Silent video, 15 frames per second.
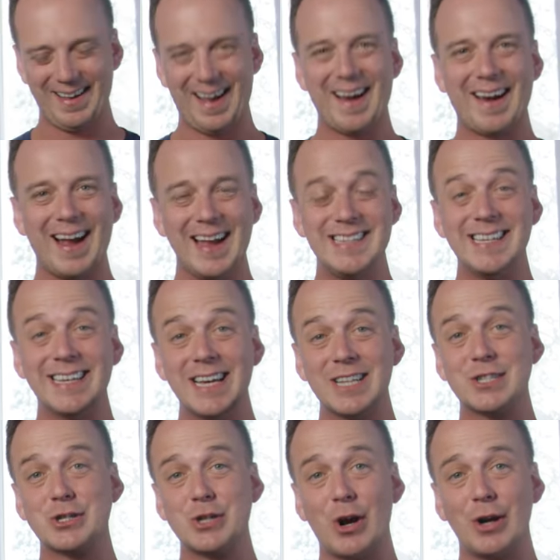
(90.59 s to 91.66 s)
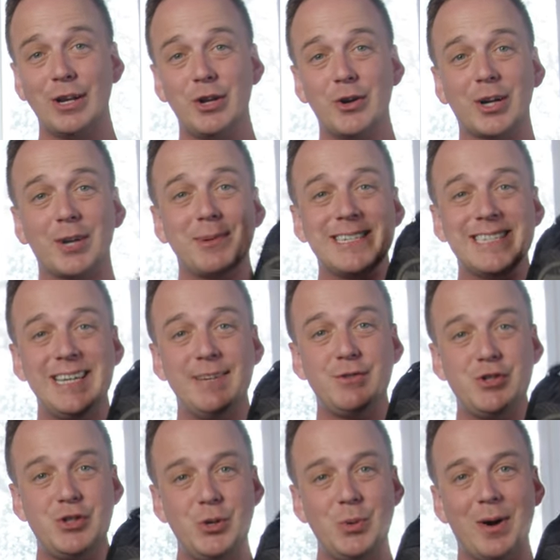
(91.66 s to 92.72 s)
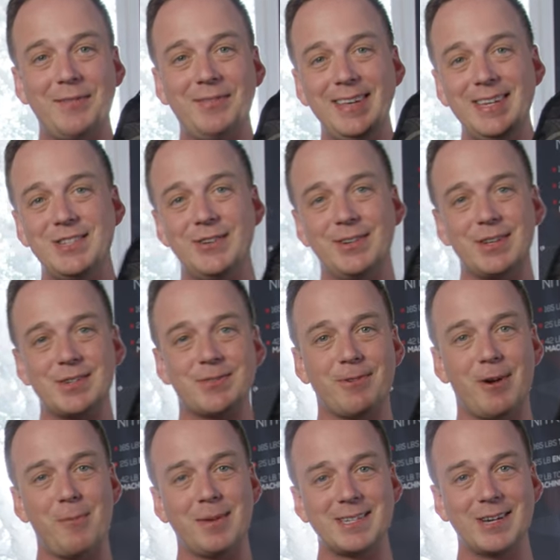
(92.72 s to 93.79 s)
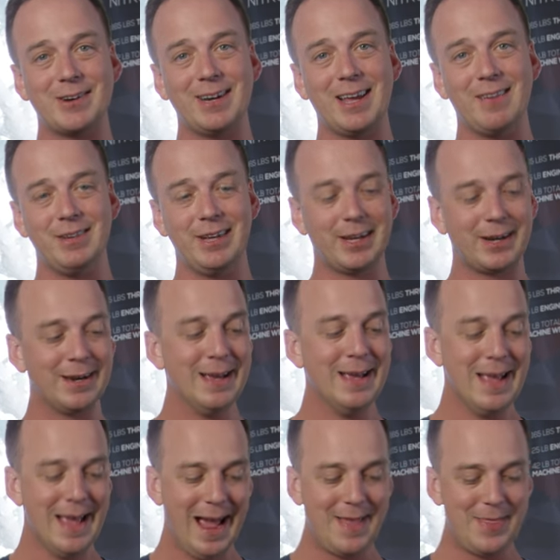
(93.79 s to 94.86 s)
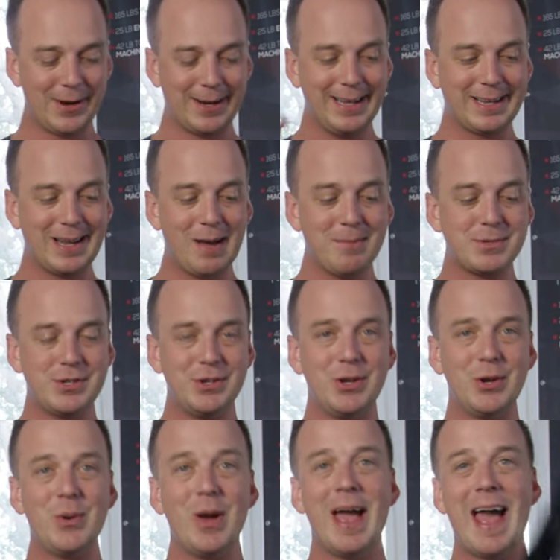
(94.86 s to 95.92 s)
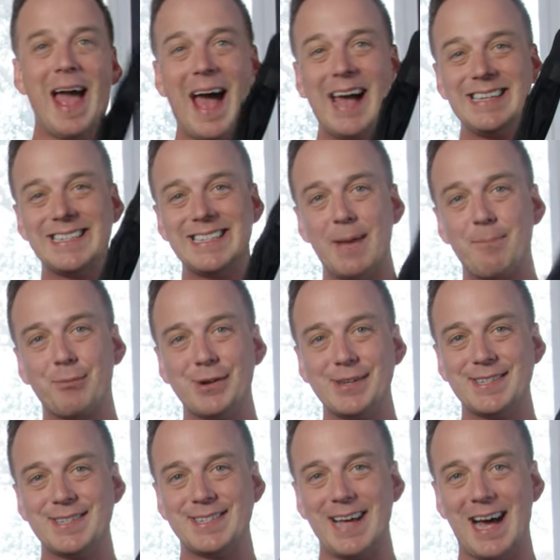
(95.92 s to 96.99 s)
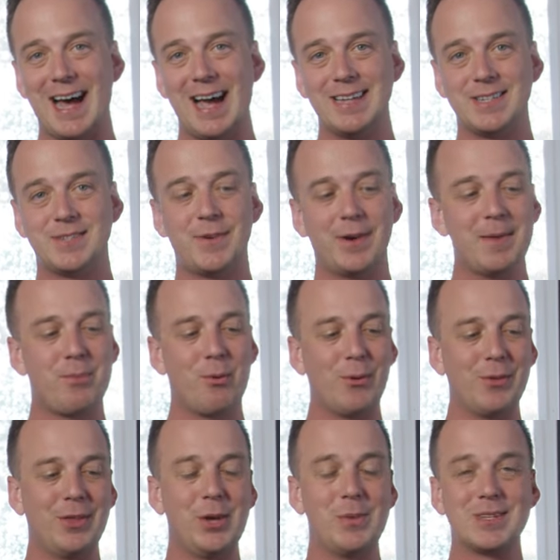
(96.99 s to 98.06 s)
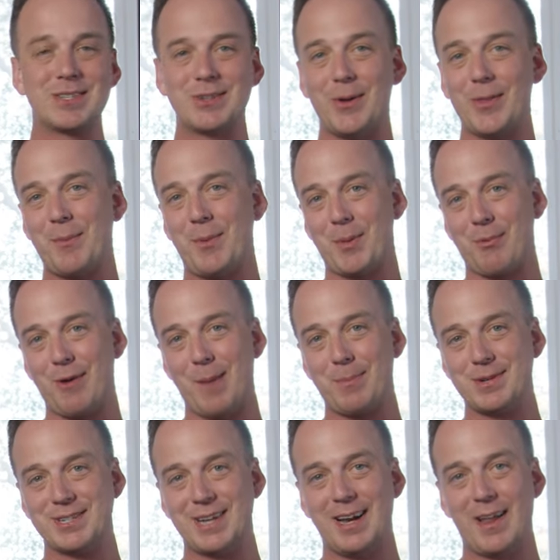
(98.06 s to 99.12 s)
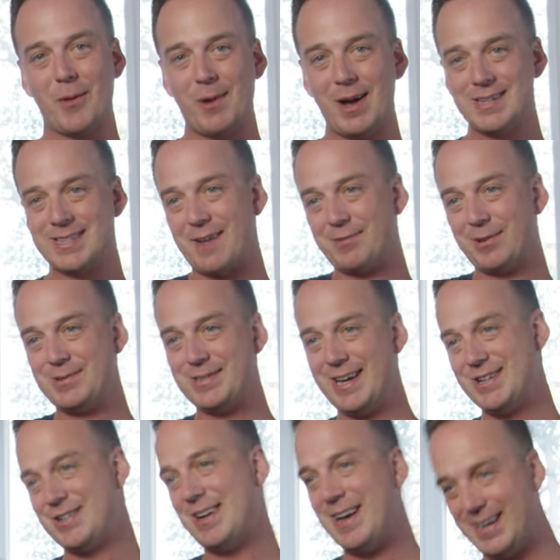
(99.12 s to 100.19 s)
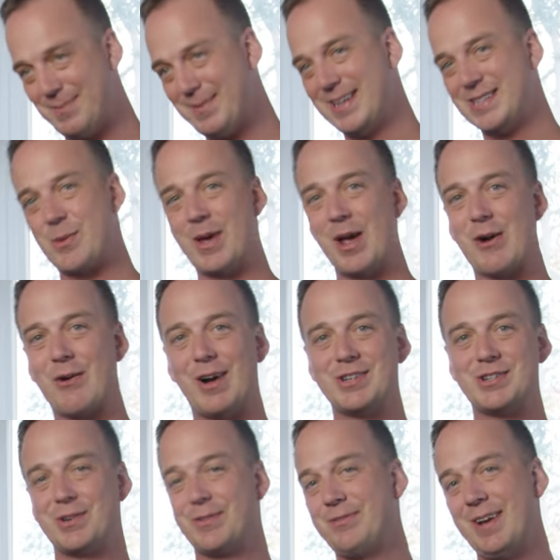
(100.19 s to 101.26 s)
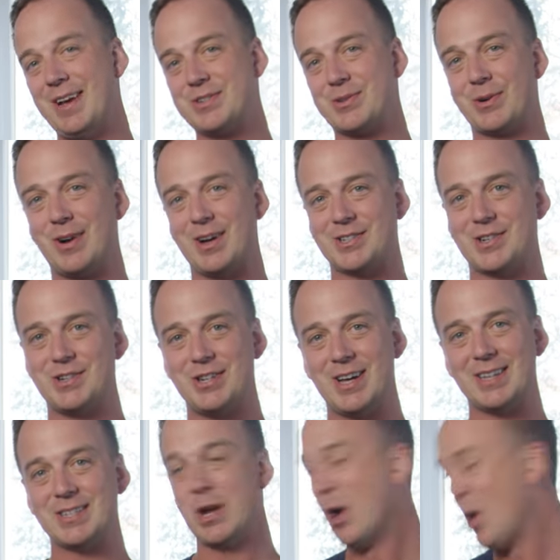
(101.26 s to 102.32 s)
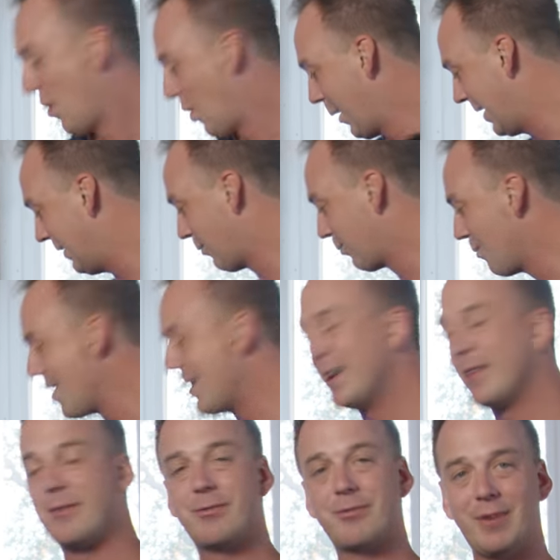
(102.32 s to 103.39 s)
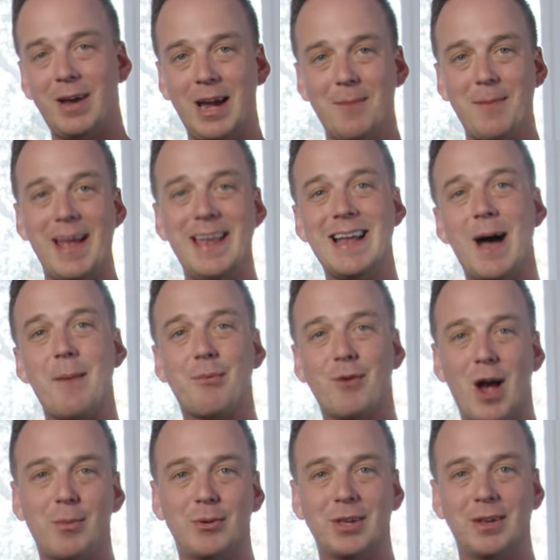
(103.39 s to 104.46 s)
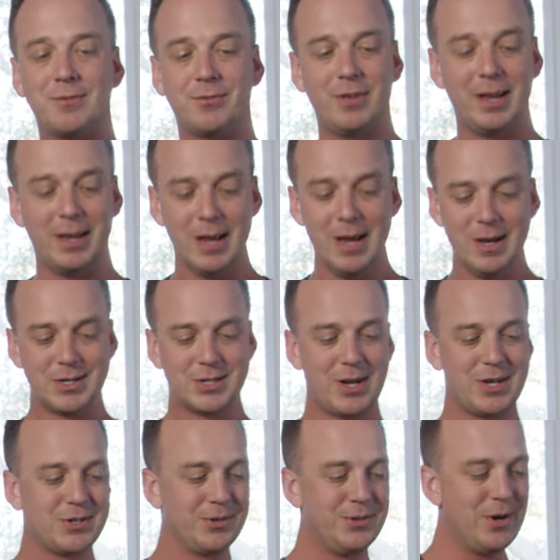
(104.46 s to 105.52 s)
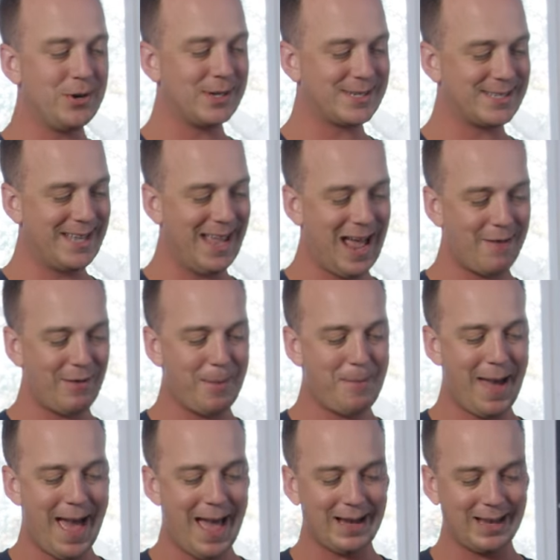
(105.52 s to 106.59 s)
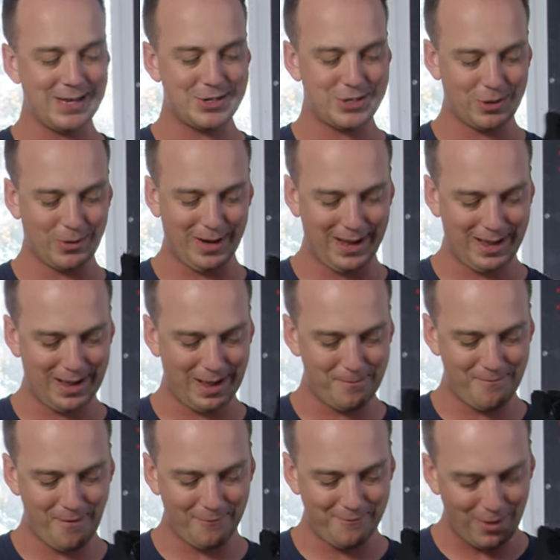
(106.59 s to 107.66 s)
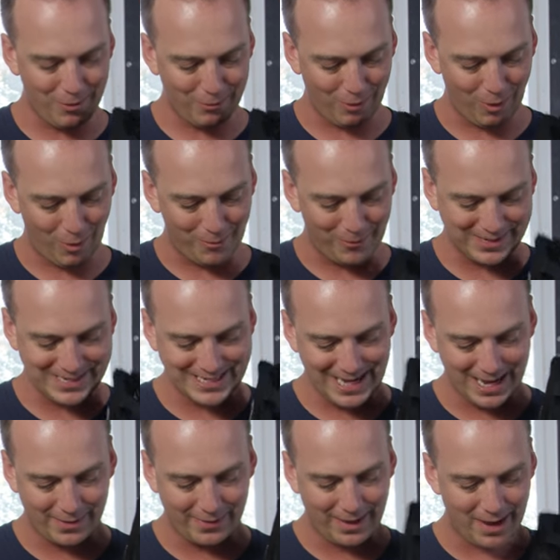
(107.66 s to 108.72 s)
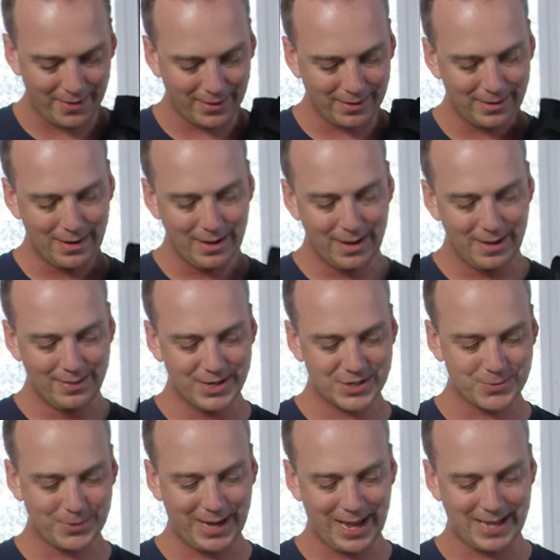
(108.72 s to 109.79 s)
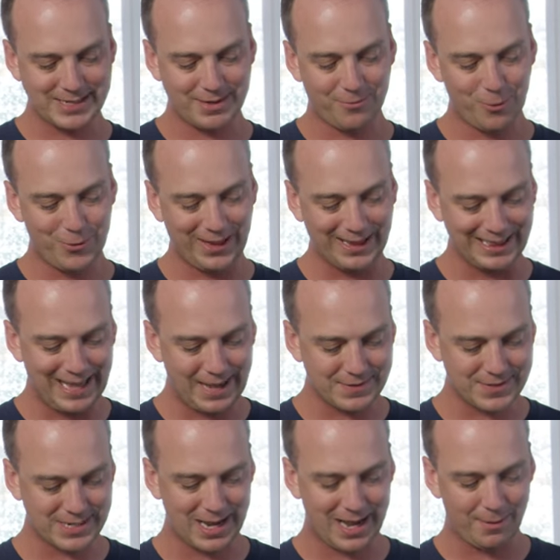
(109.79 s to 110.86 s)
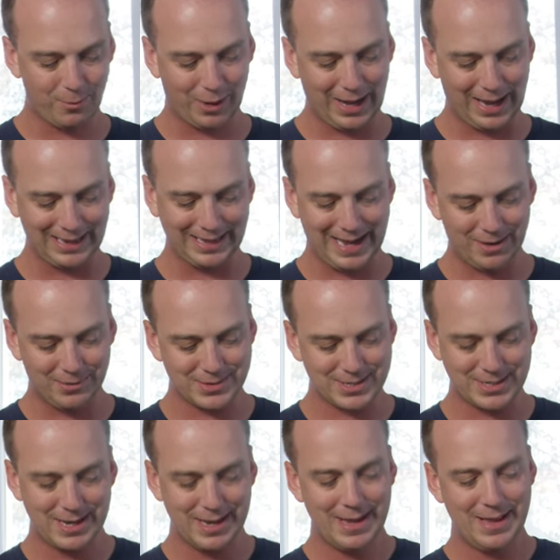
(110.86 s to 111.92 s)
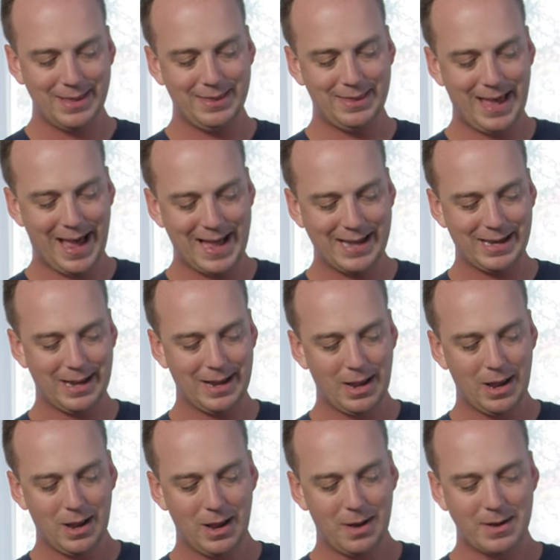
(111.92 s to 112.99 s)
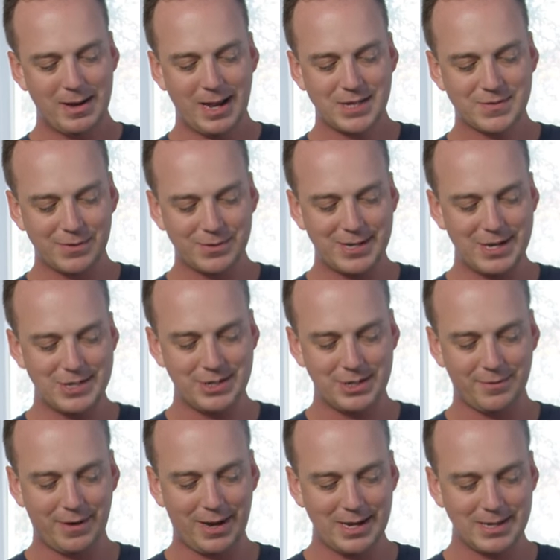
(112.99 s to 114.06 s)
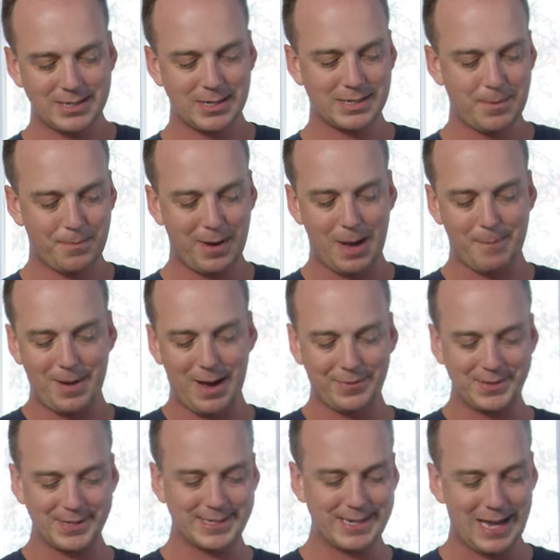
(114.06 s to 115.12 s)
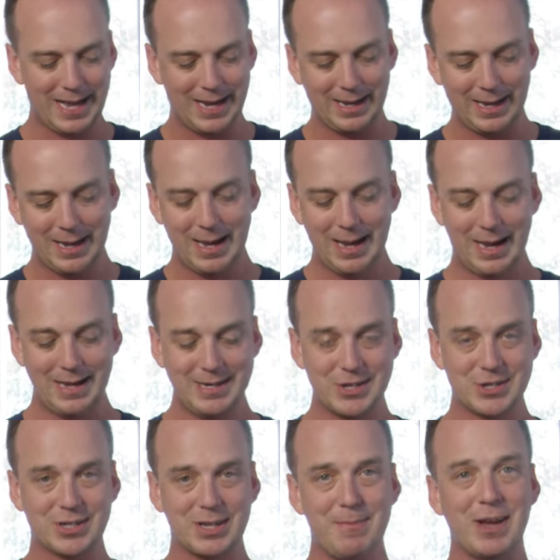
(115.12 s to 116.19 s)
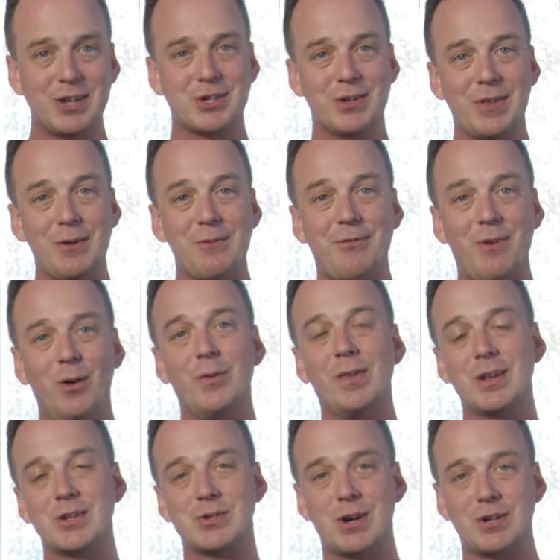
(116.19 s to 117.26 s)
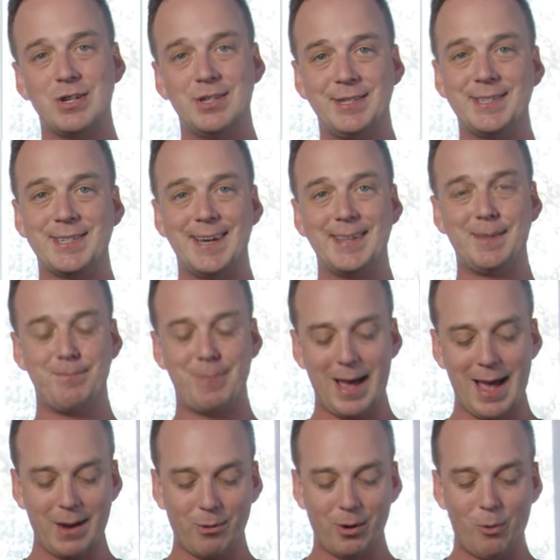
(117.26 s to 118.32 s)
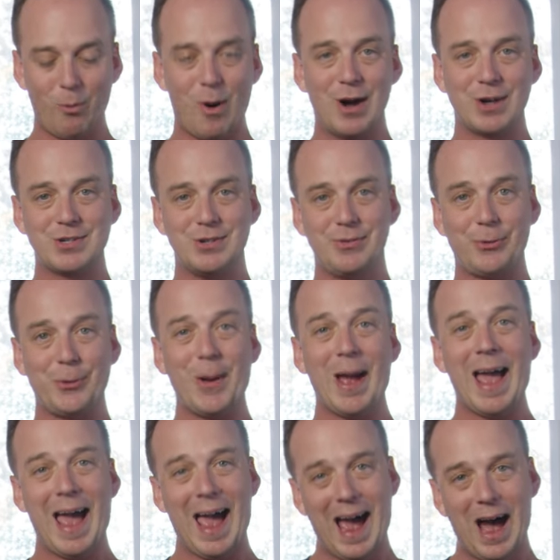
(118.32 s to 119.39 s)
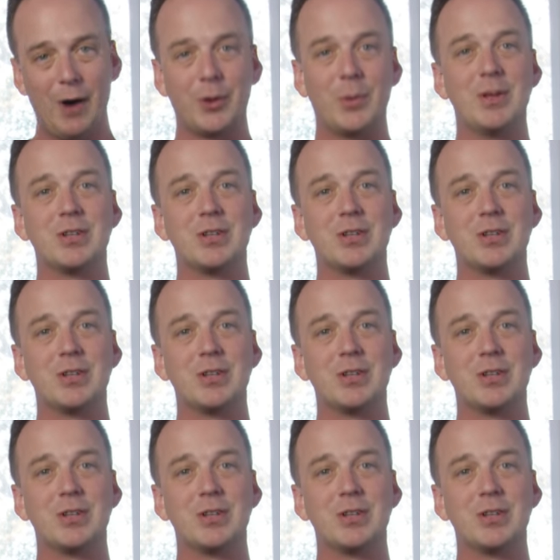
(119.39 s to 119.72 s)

All right, to get started, you're gonna receive two of these units from us here at Aviator, and they're gonna come to you as separate sides. It's very important that you install them on the proper side, otherwise that flotation item is going across your face or across your chest, or it could even run into the frame and not properly inflate. So as you'll notice, they have a package or a, a, a Velcro on one side or the other. This one has it for the left side where it allows that nice flotation device to pop out the side. Additionally, make sure that you follow the instructions inside the bag where it walks you through how to